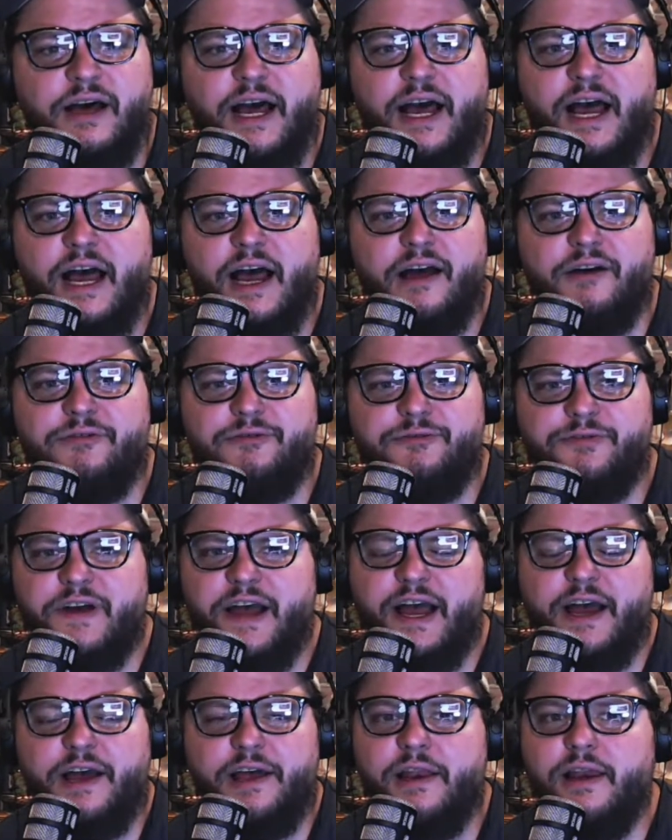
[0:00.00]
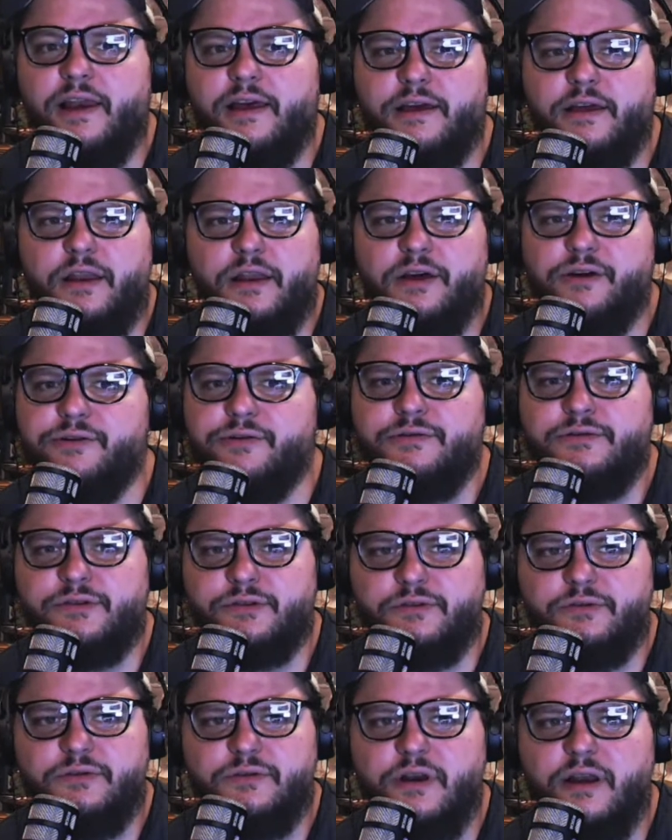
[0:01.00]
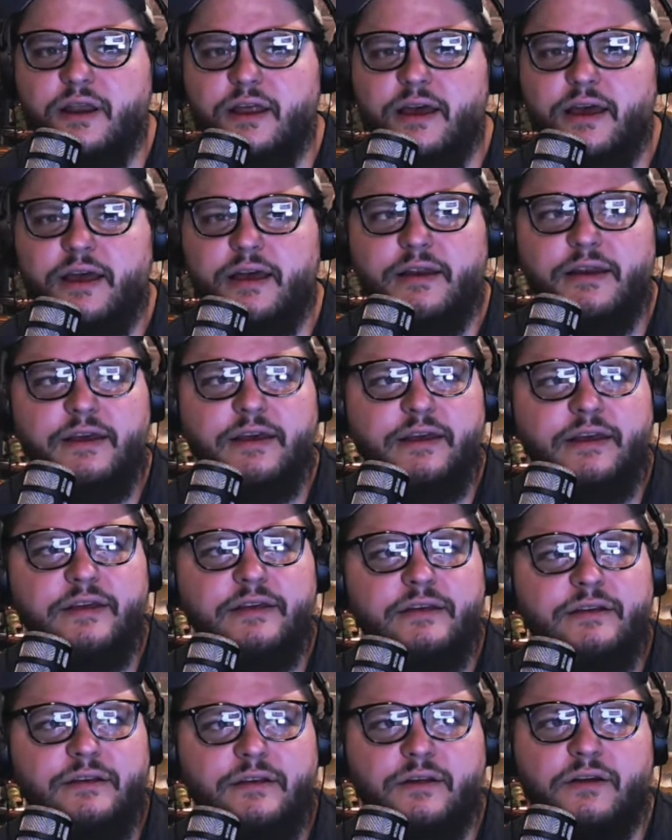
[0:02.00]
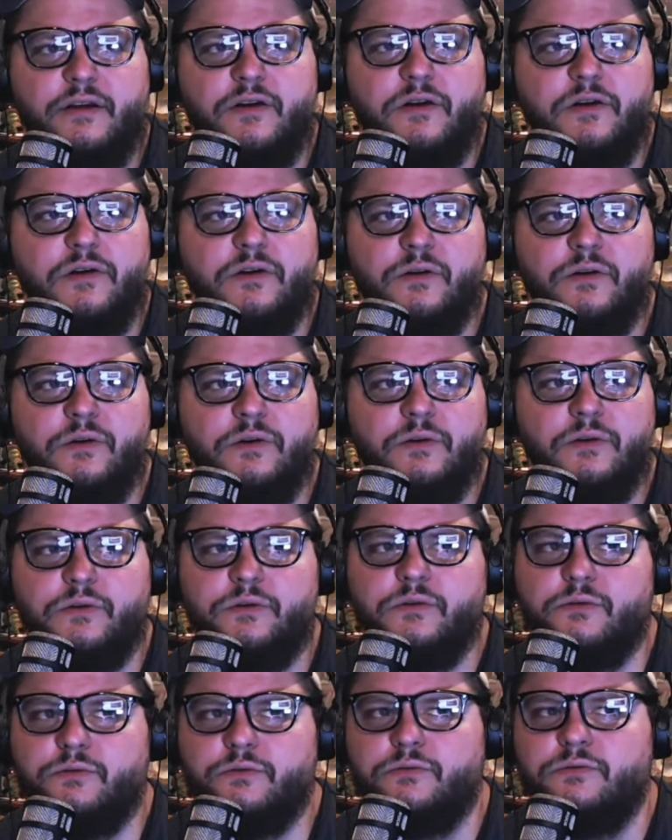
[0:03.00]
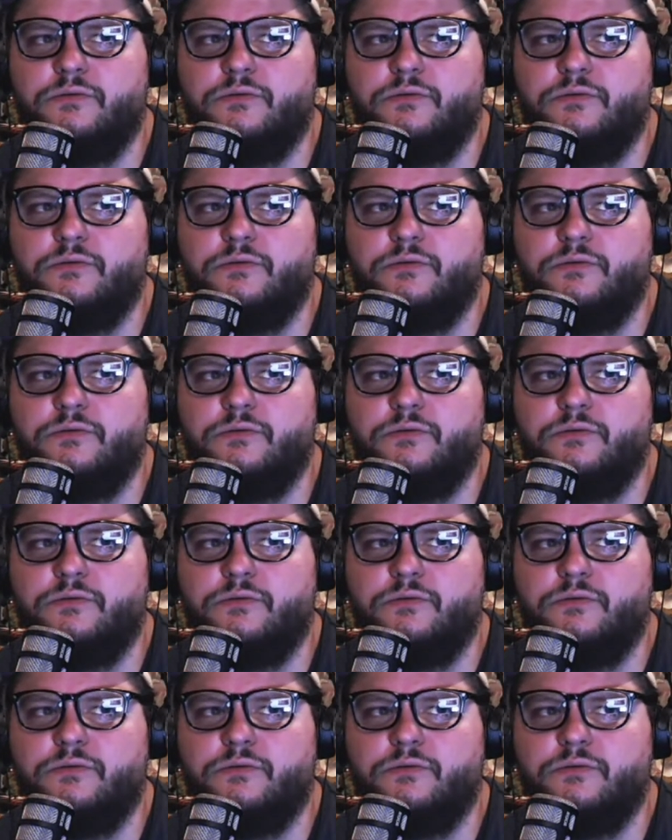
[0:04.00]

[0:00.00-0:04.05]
I finally learned to let it go.